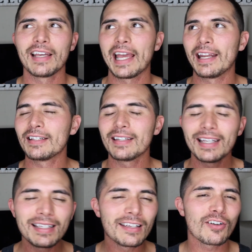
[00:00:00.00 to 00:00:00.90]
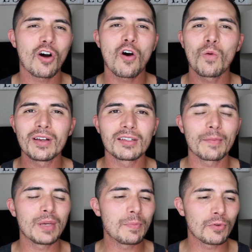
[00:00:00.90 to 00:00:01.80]
And it isn't always
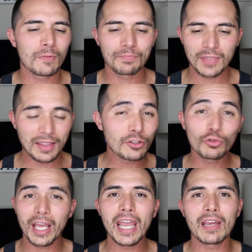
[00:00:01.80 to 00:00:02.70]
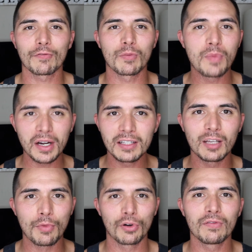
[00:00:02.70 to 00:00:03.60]
people, and that's okay for money
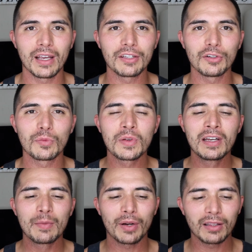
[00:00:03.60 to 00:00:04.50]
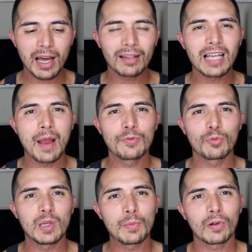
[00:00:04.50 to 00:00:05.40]
to motivate you, but a lot of times
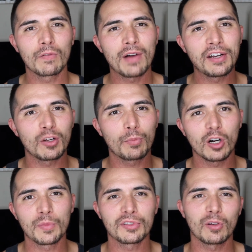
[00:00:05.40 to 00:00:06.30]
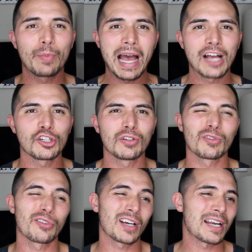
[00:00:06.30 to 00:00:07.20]
when people are finding their purpose, their passion,
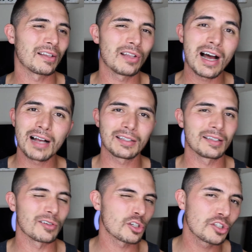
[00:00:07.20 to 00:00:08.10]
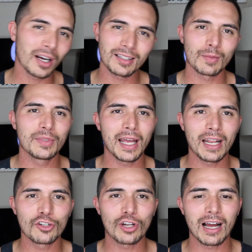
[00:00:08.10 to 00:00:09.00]
or they're kind of lost, and they're stuck at some
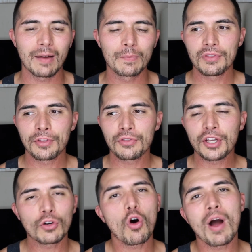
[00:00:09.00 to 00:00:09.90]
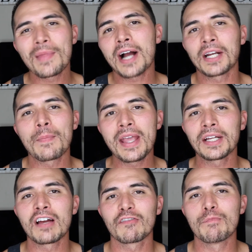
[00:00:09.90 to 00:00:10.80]
dead-end job, they're thinking, oh, I'm not gonna make
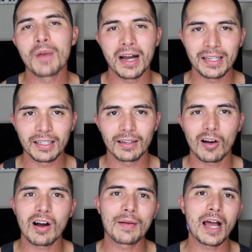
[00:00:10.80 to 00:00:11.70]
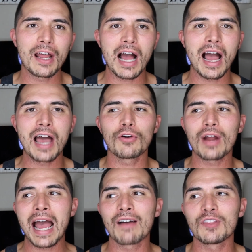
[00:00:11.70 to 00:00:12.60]
enough money. Oh, I don't
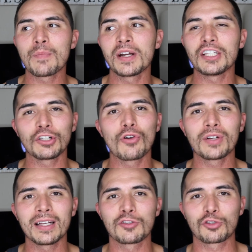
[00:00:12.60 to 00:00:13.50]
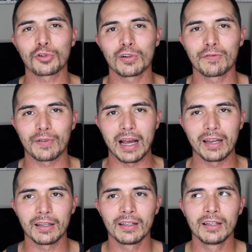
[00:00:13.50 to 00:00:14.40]
have the money to go get certified.